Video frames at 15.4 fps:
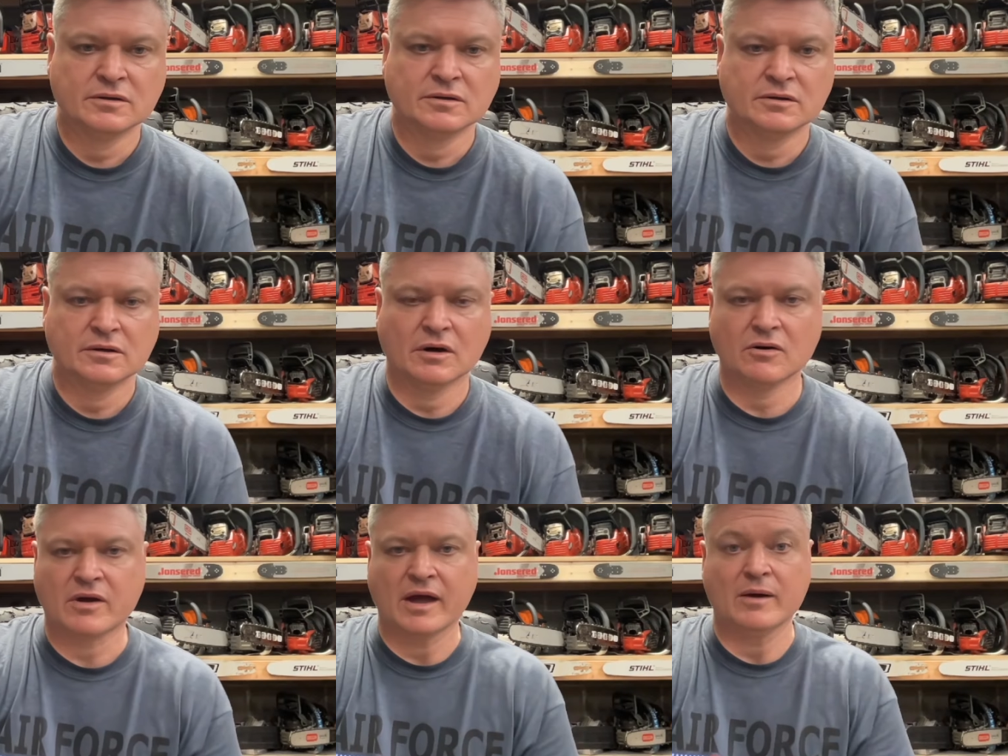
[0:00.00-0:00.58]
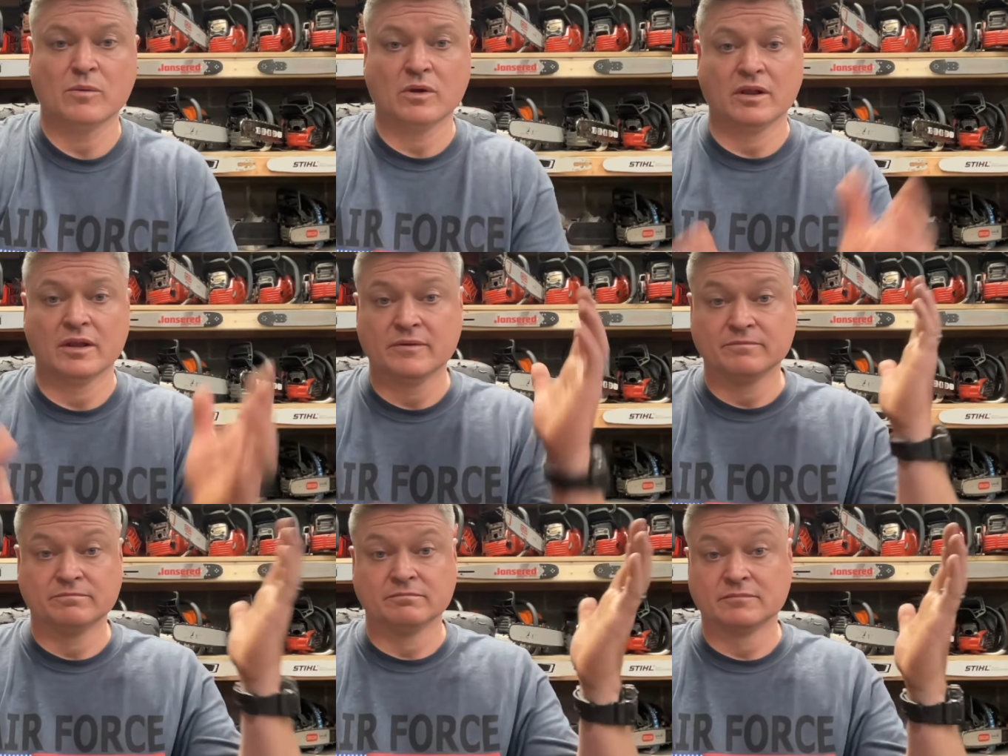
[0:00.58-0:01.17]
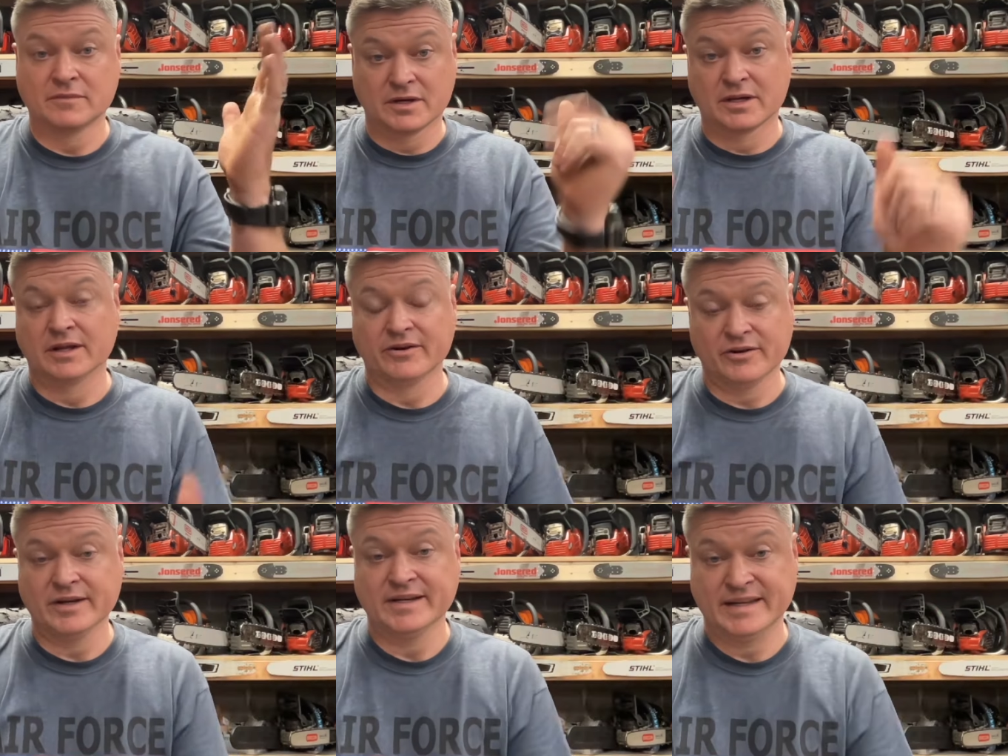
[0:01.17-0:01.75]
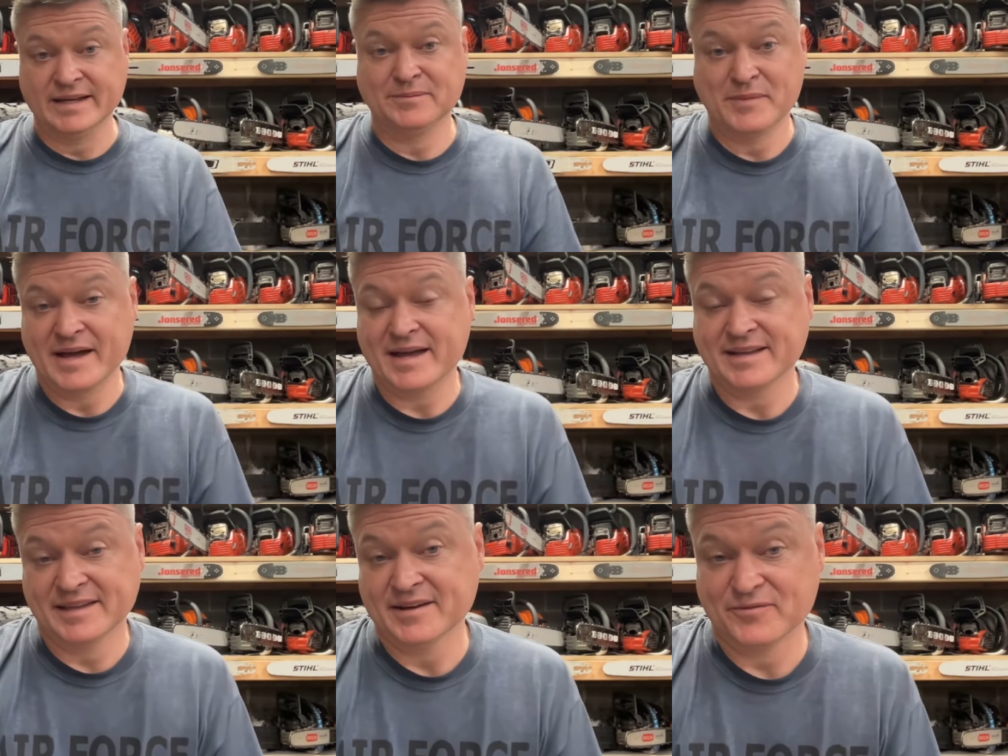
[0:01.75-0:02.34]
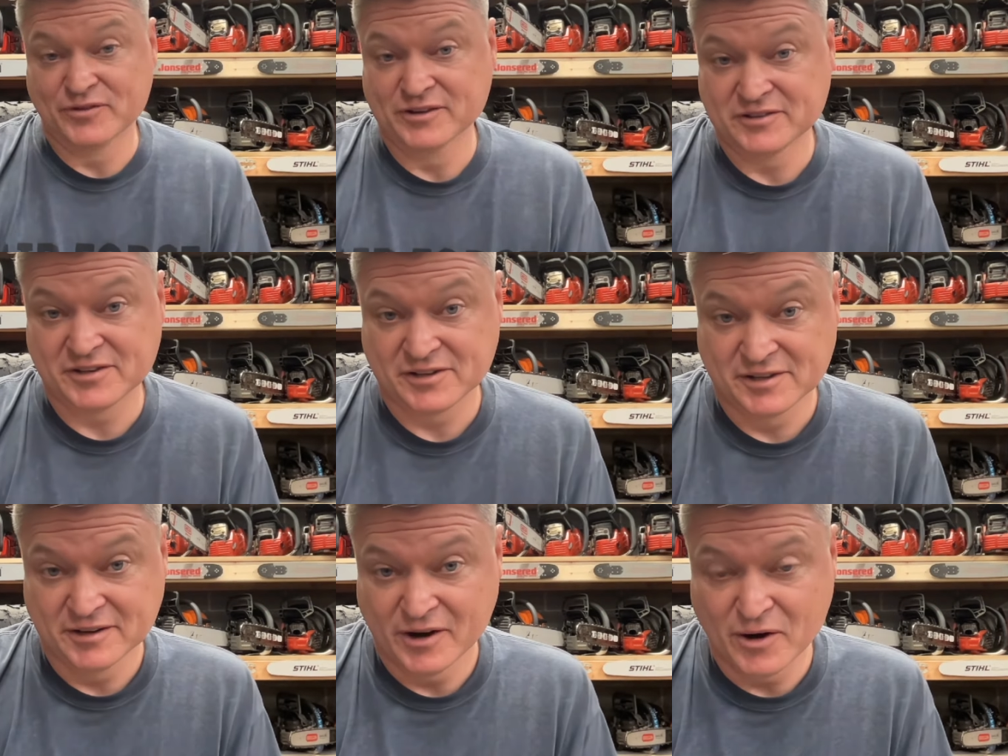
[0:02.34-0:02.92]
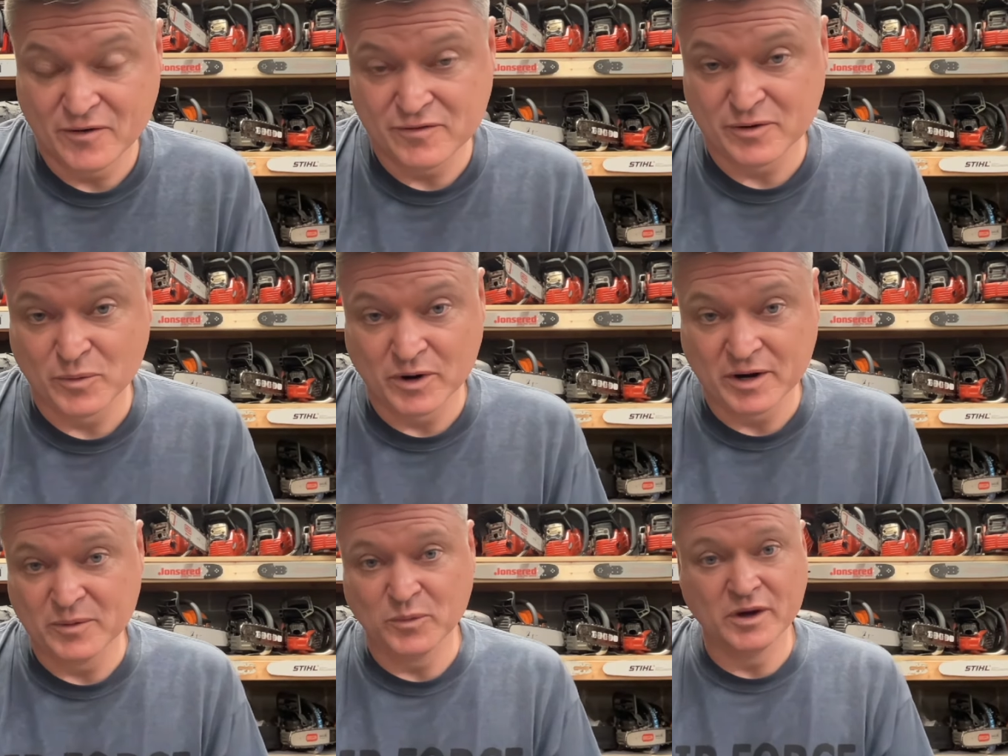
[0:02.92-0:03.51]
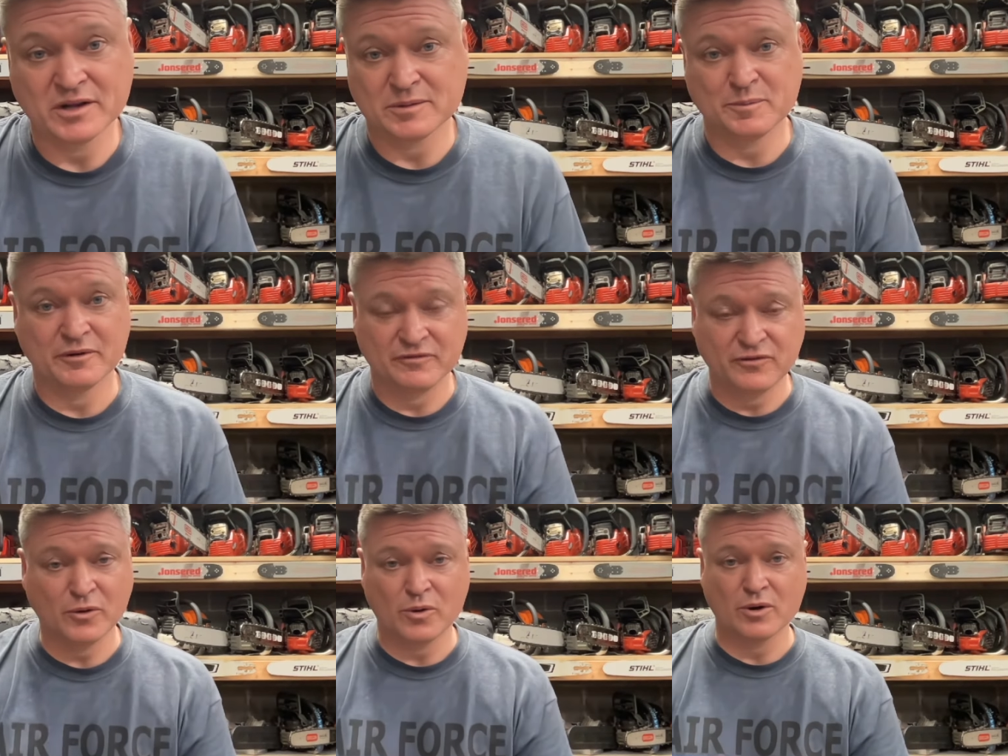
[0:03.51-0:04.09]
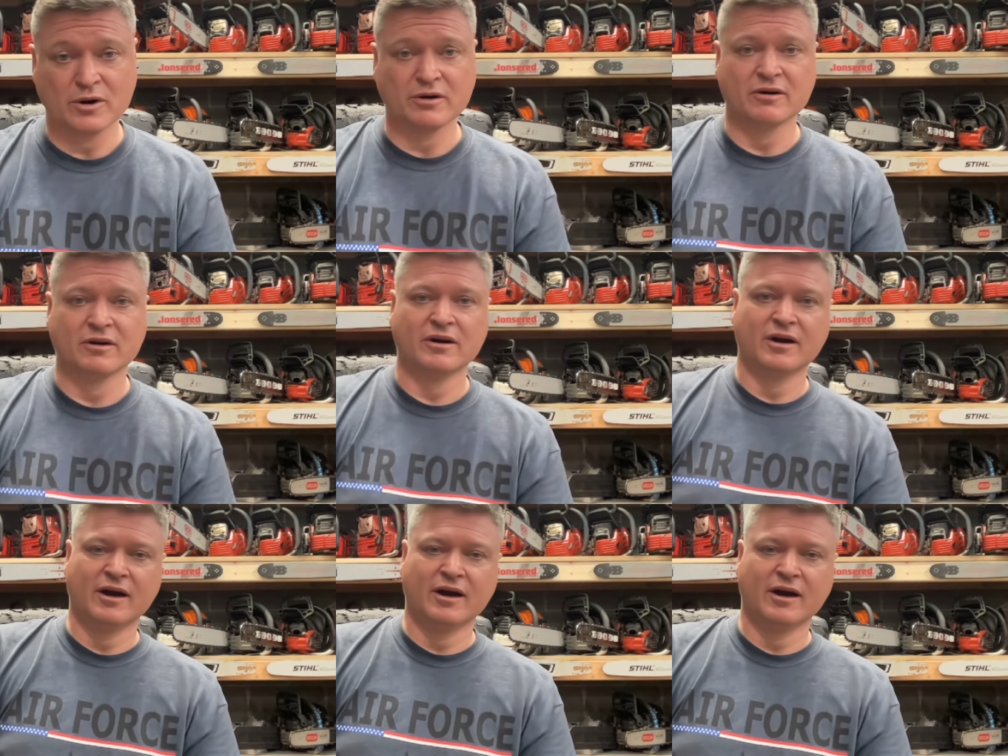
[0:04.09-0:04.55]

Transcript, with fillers: Okay, well, it clearly did make a difference over what it was before.